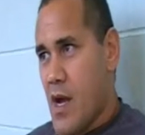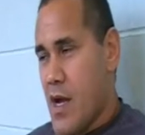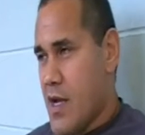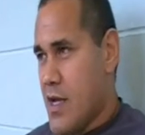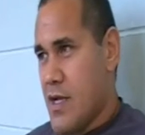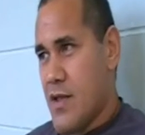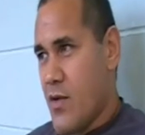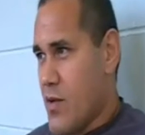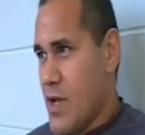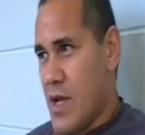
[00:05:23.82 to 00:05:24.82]

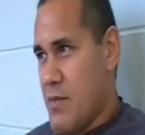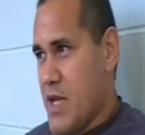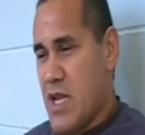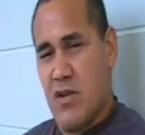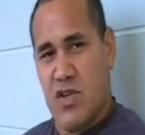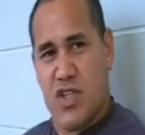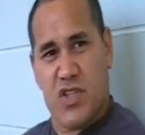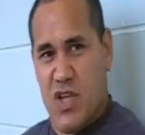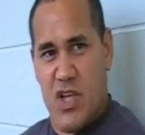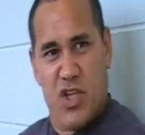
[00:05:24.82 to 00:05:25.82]
I mean,
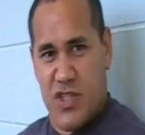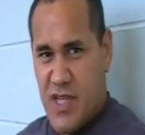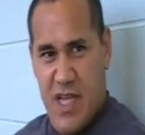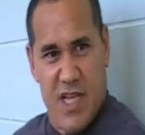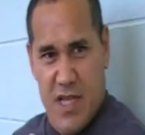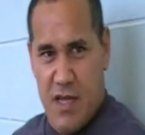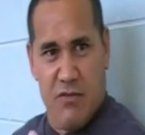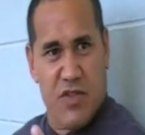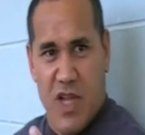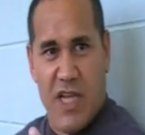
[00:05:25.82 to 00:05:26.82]

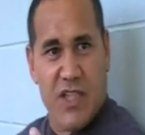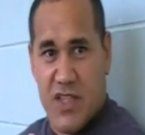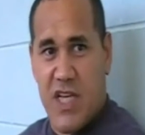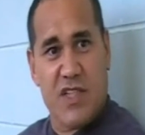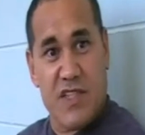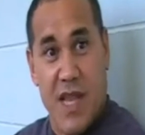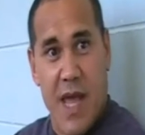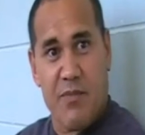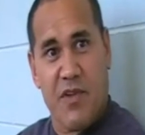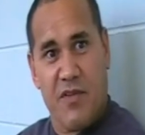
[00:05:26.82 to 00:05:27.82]
it was like just getting
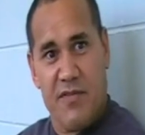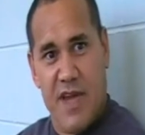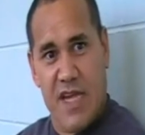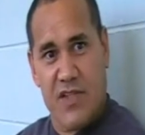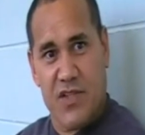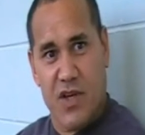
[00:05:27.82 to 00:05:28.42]
slapped in the face.